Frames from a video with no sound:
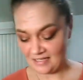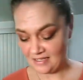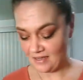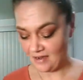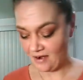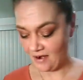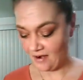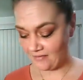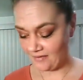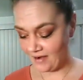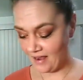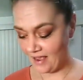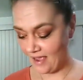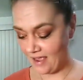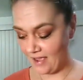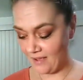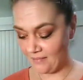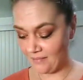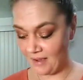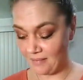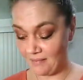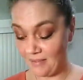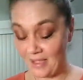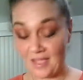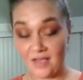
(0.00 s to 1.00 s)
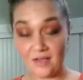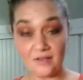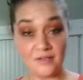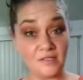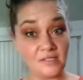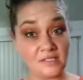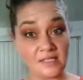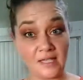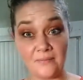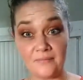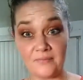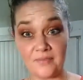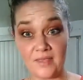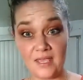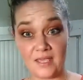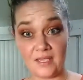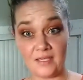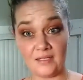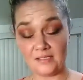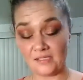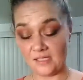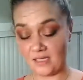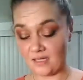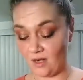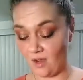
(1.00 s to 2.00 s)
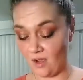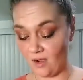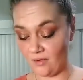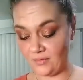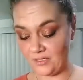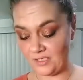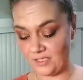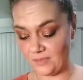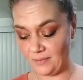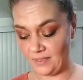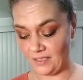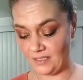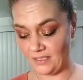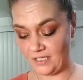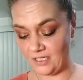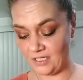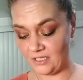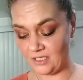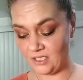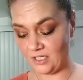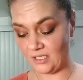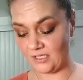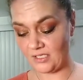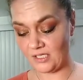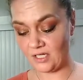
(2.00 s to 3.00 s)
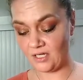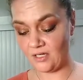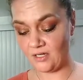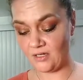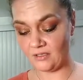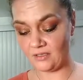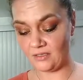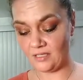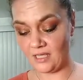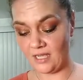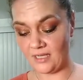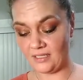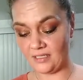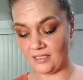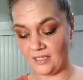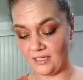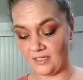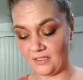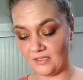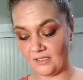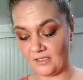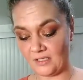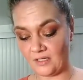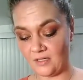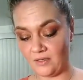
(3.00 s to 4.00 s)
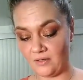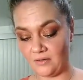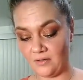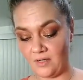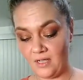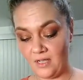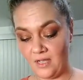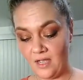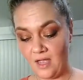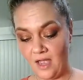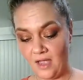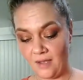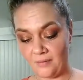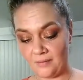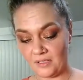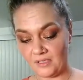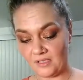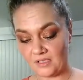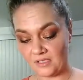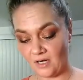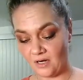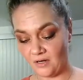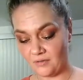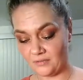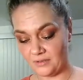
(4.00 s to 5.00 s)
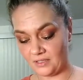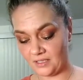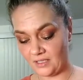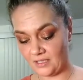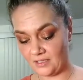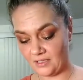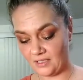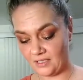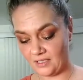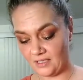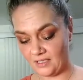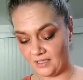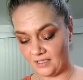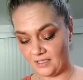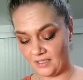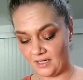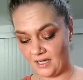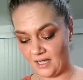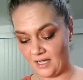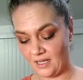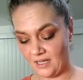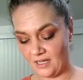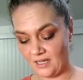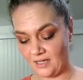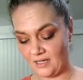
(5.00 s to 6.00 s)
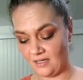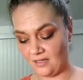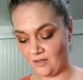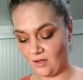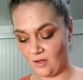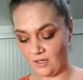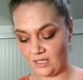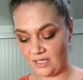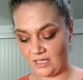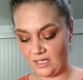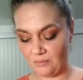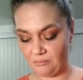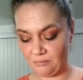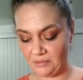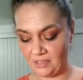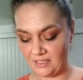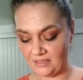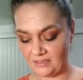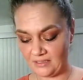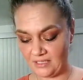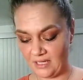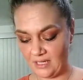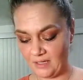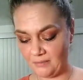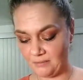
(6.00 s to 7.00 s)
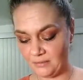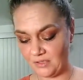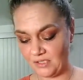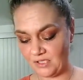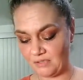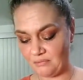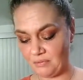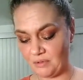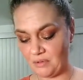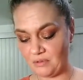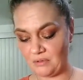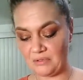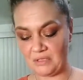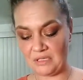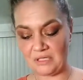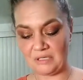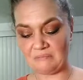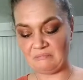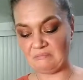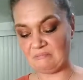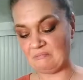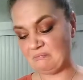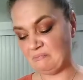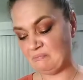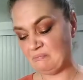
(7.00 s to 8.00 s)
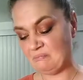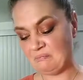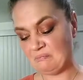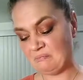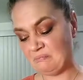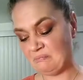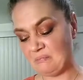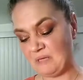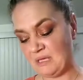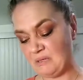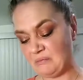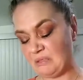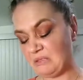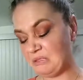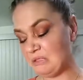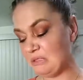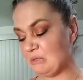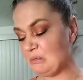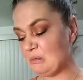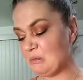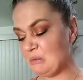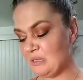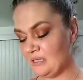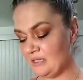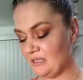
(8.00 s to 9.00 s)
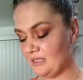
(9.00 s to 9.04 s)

All right, my mayo, same thing. It's going to always be to just your liking. So I'm going to start with a good a heaping tablespoon and maybe 2